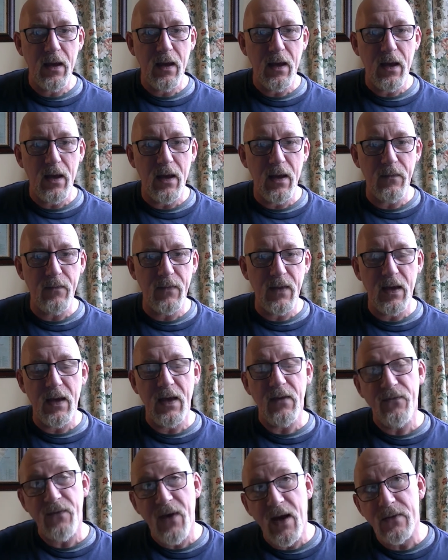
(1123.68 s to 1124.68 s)

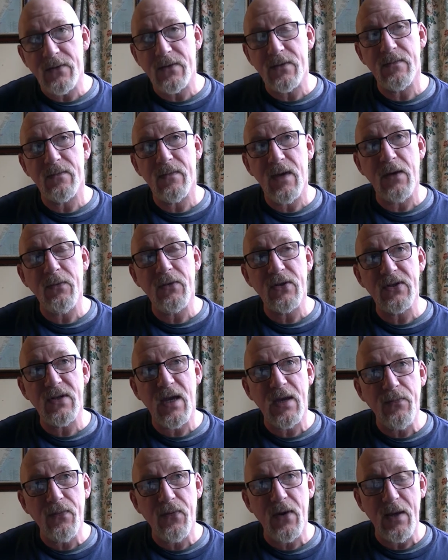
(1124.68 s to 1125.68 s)
in fact, I would
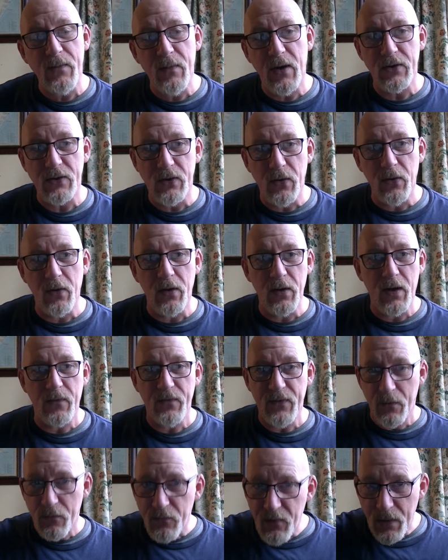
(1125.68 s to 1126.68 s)
say pretty much all of
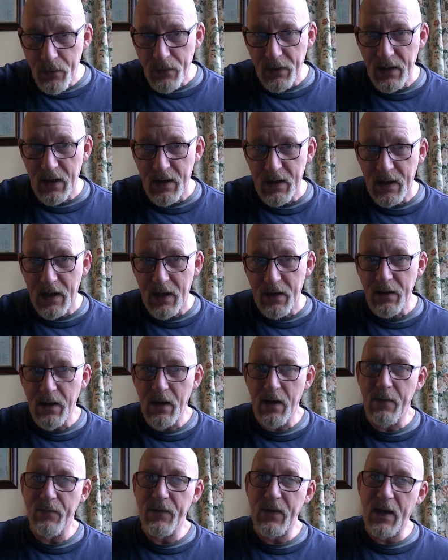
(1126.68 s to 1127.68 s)
them replied,
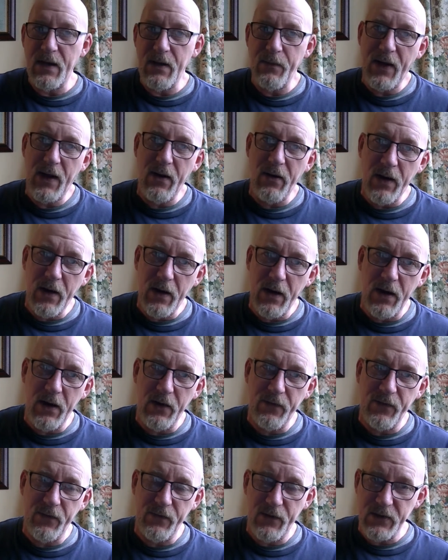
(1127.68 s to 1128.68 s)
and about
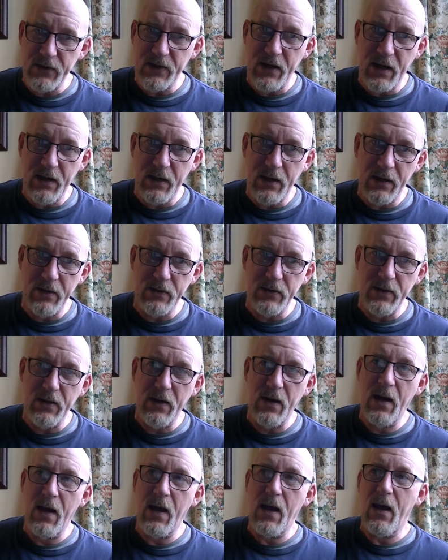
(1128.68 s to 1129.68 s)
half of the seniors,
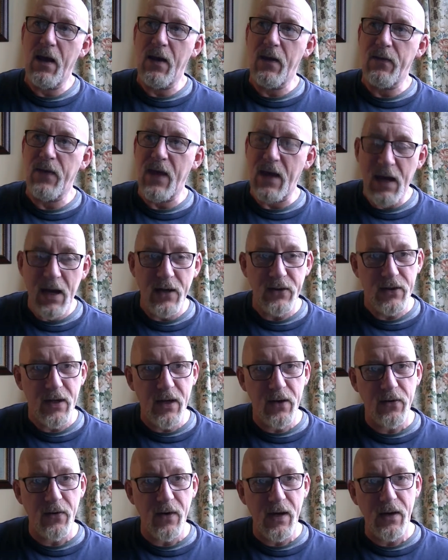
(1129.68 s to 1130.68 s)
they actually
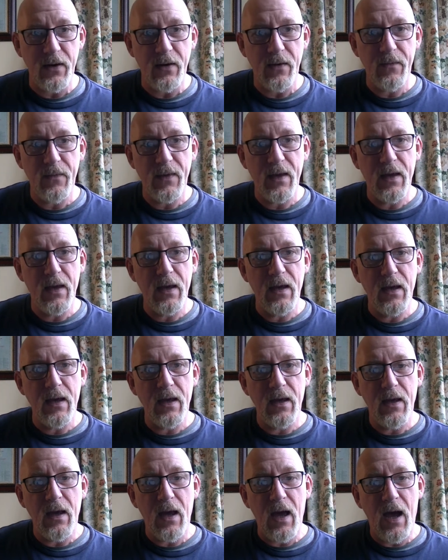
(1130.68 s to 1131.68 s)
agreed.
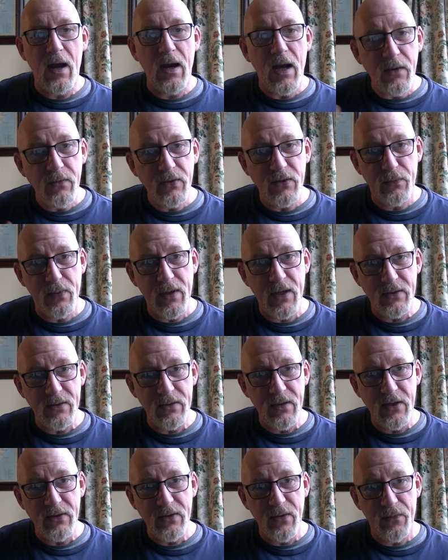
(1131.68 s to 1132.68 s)
And I was
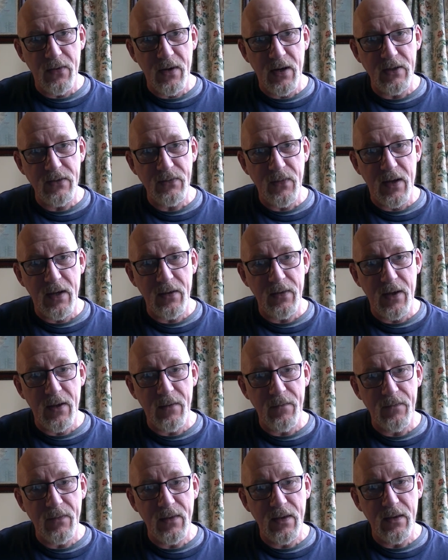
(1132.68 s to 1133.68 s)
pleasantly surprised by that
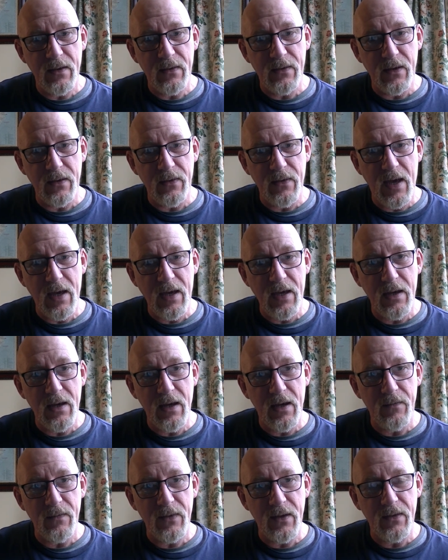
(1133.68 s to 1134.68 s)

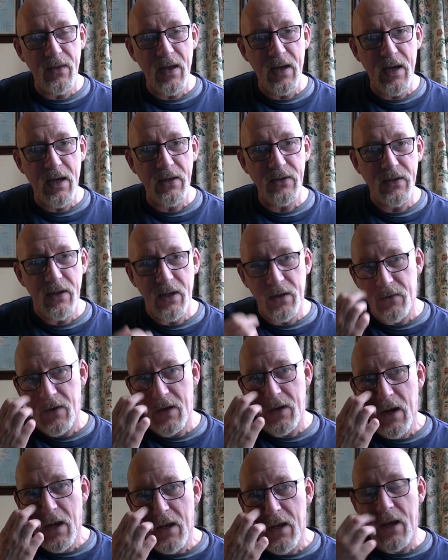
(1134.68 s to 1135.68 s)
they actually
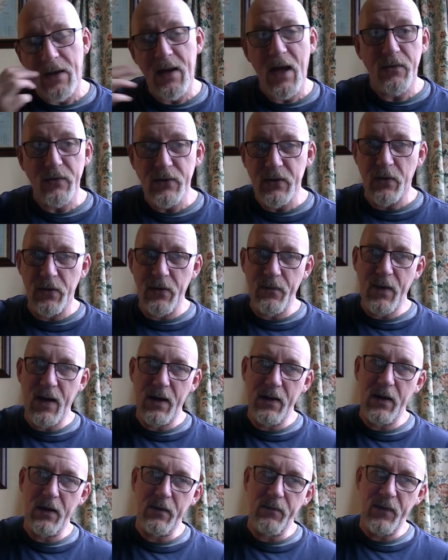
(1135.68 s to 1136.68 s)
agreed. And that was all
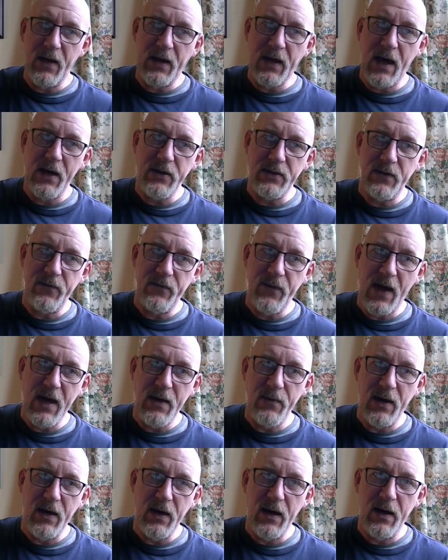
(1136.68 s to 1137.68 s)
a case of
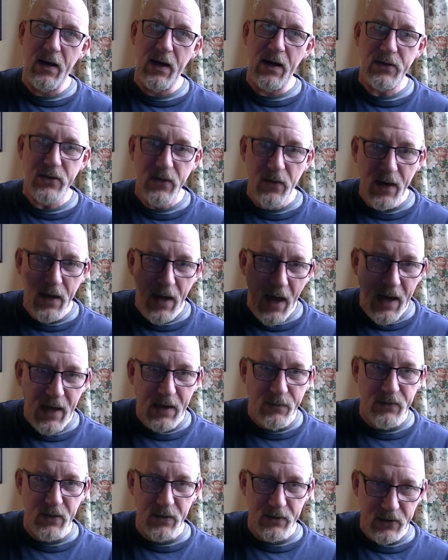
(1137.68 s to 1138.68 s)
aiming high. So I
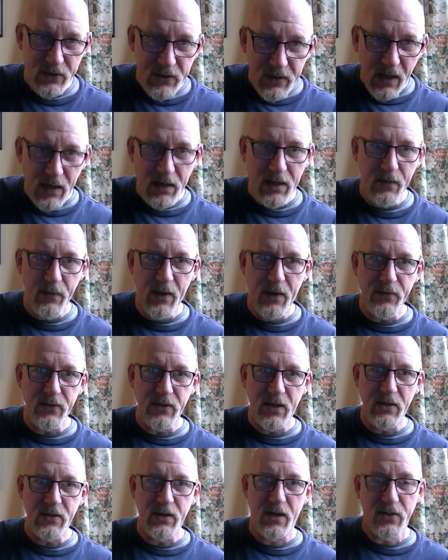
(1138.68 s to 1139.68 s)
aimed at senior
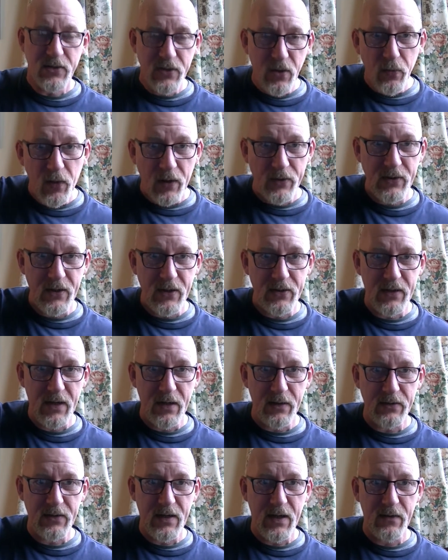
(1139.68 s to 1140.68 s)
BBC journalists, the ones you see
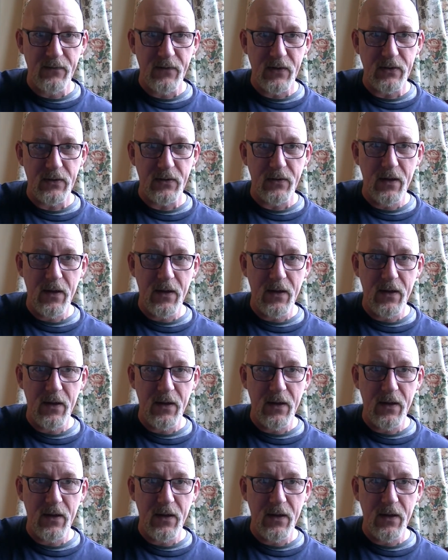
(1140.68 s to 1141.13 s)
on television.